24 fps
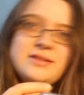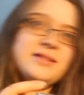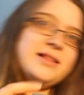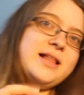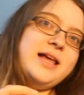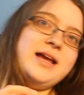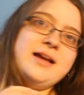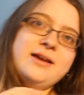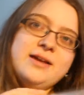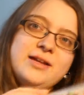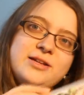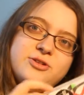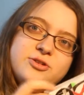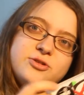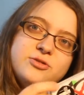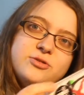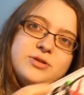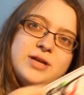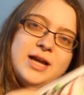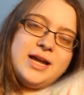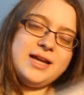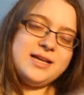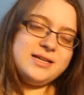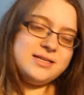like in
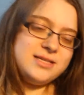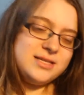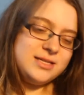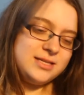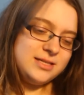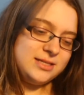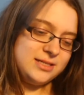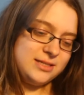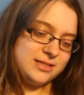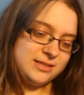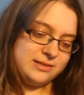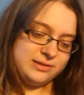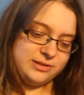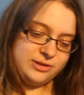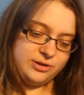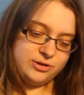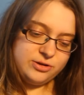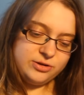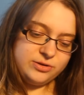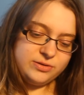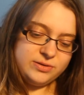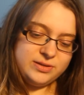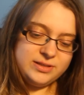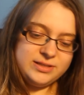jewel cases,
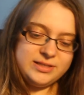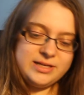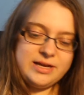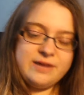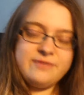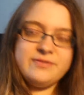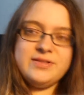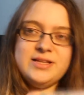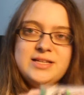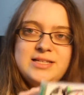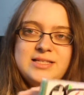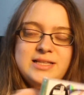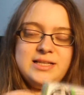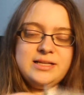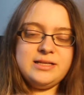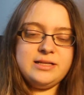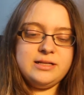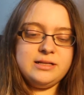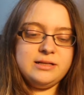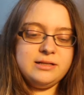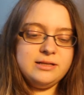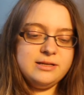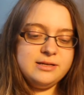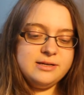usually they have this
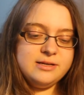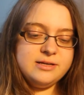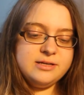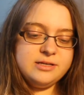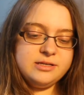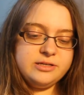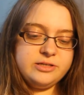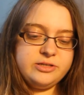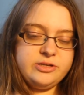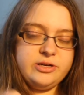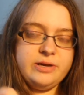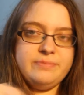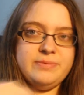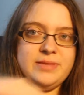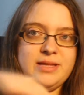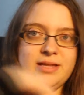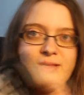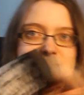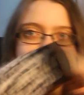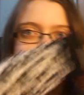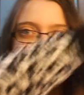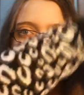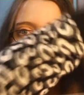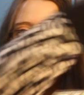little strip
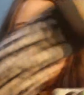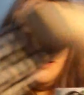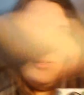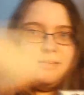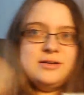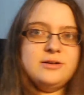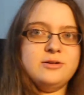that